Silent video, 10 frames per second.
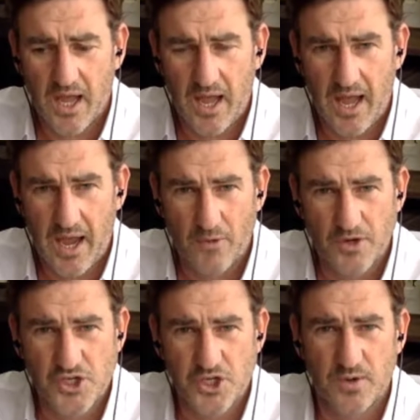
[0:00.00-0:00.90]
our
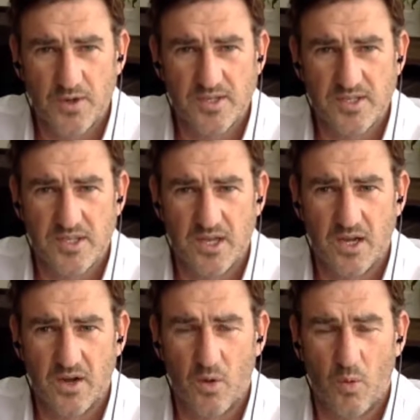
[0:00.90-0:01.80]
issue is
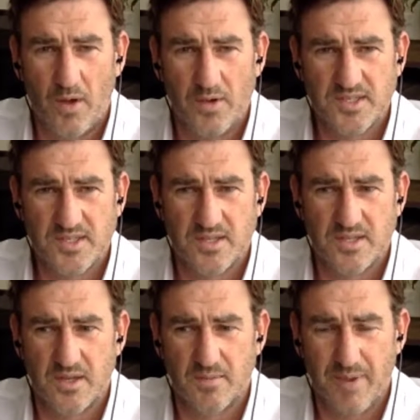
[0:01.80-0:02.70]
that whilst
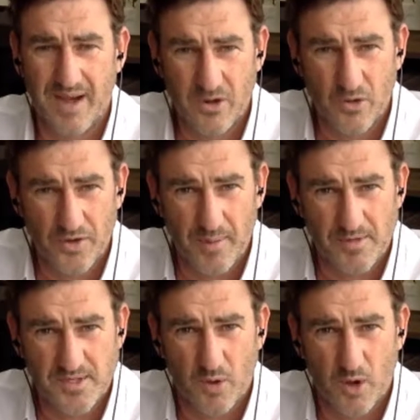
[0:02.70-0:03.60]
the medical
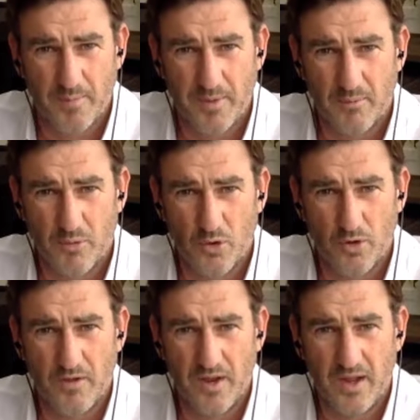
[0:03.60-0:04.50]
numbers might be
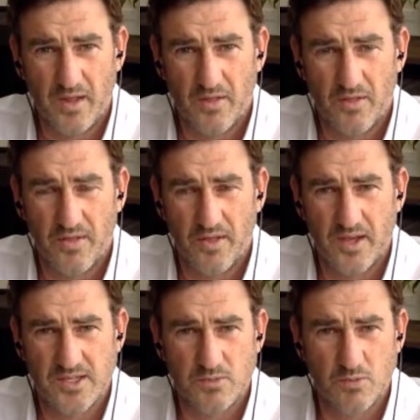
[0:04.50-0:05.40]
improving,
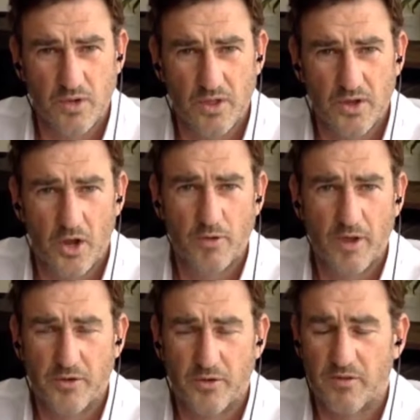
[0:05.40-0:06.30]
there's really no
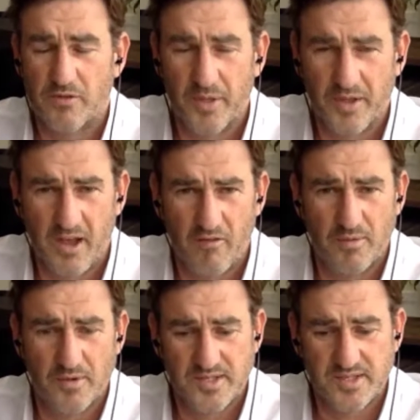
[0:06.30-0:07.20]
rhetoric from the
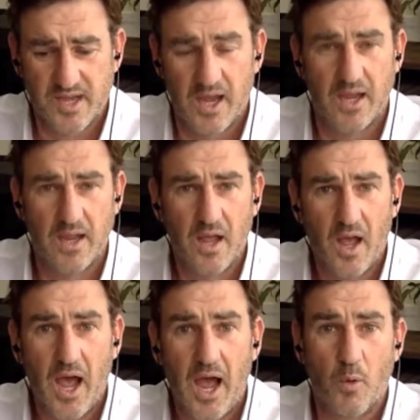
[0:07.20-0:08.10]
government to say,
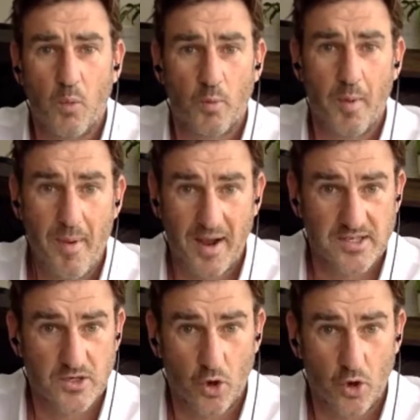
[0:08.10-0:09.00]
hey, we'll be back
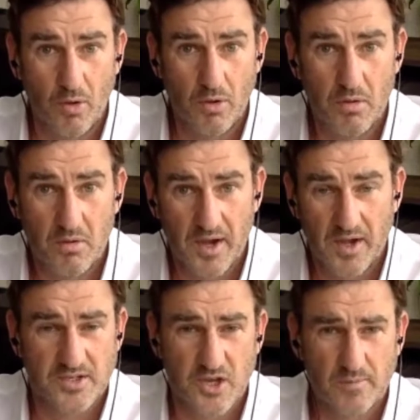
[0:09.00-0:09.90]
to normal
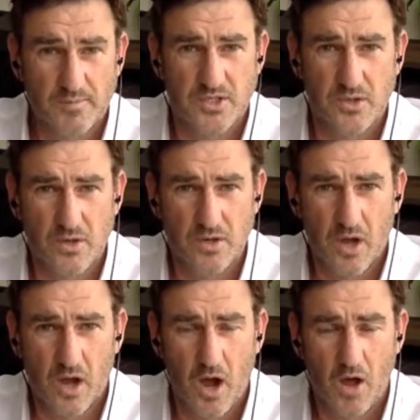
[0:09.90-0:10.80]
anytime soon.
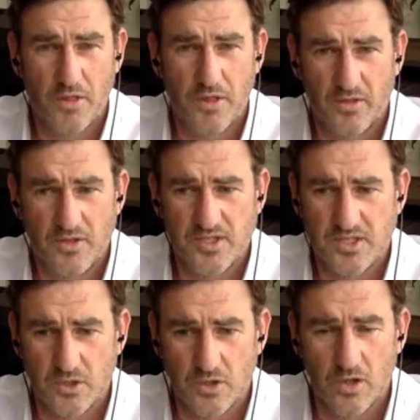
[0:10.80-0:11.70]
I think there's
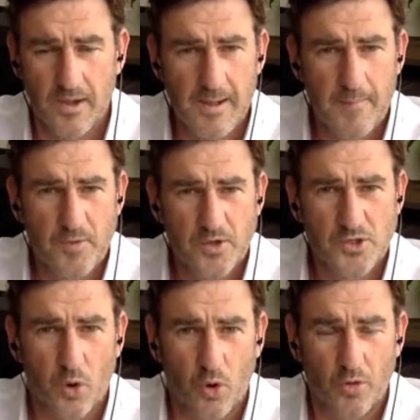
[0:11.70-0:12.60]
still
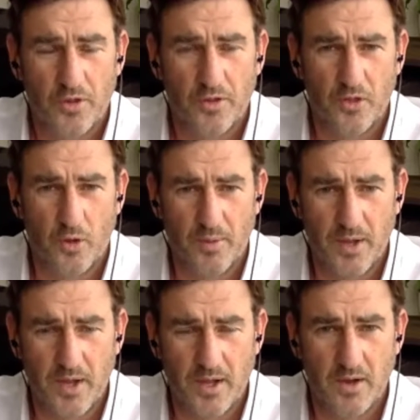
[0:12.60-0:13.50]
talk that there'll
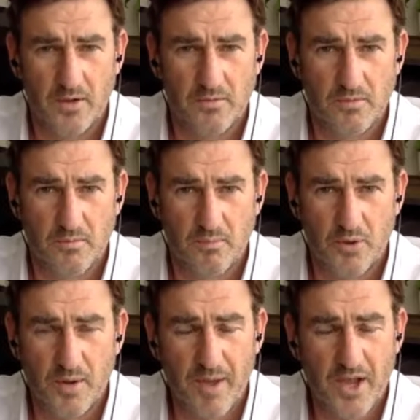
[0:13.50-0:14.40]
be
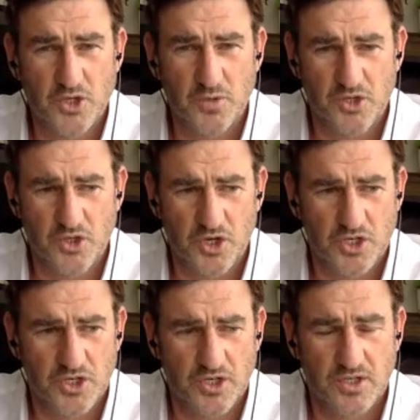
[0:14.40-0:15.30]
pretty major
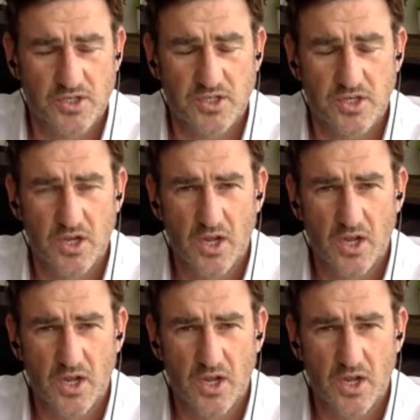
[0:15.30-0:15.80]
restrictions,